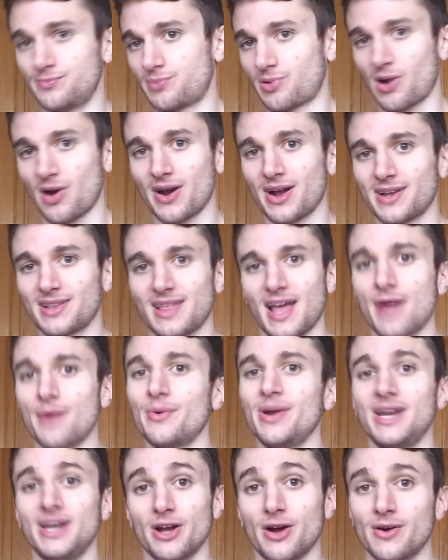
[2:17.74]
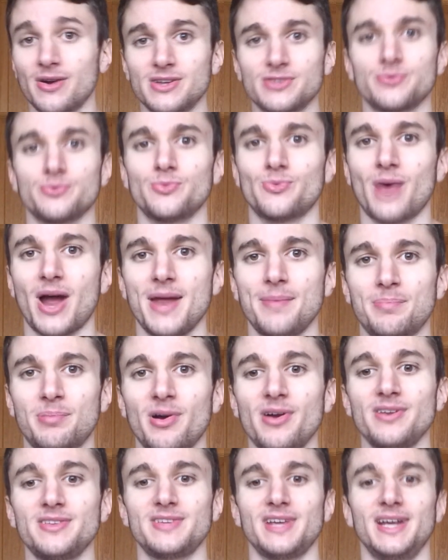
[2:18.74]
product that we know as whey
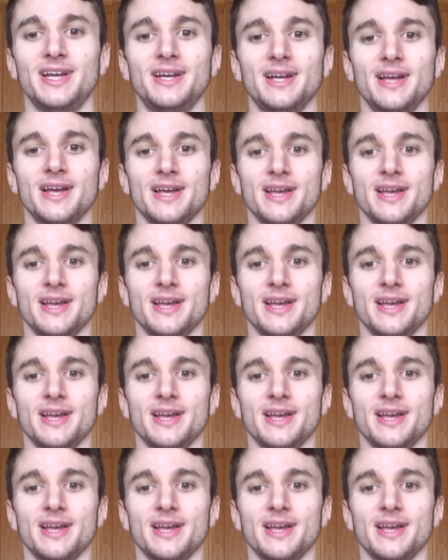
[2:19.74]
protein.